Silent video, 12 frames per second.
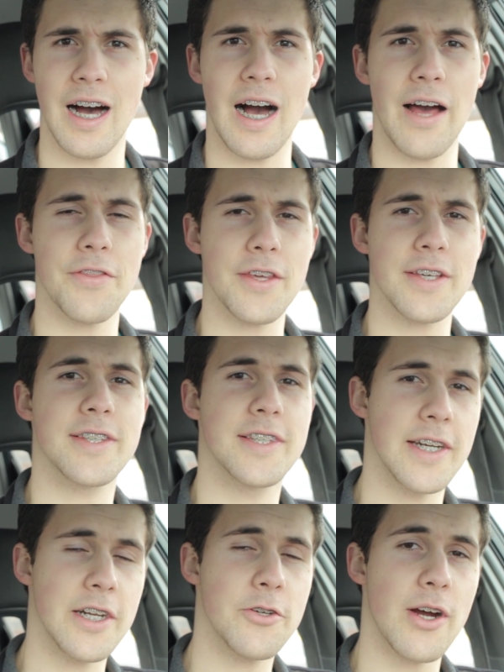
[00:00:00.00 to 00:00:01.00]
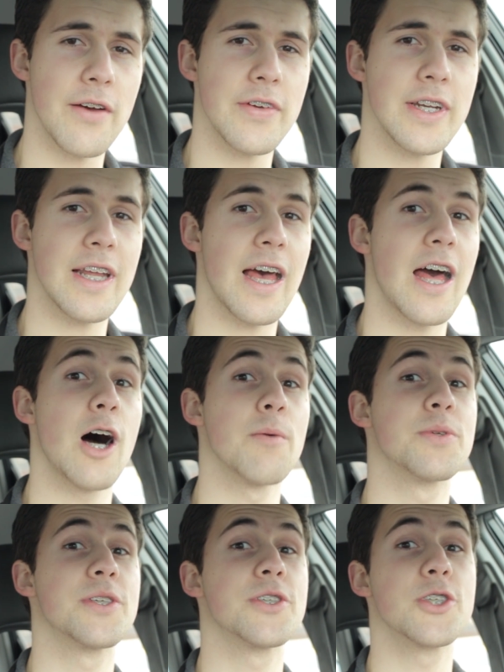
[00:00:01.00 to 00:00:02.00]
I think city driving
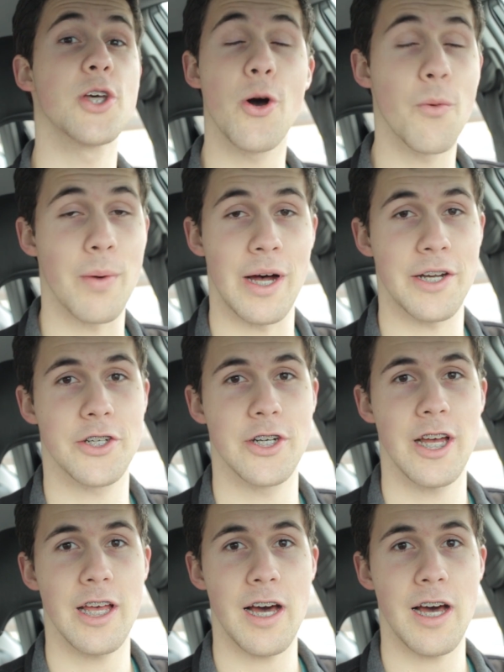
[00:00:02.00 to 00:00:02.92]
helps so much.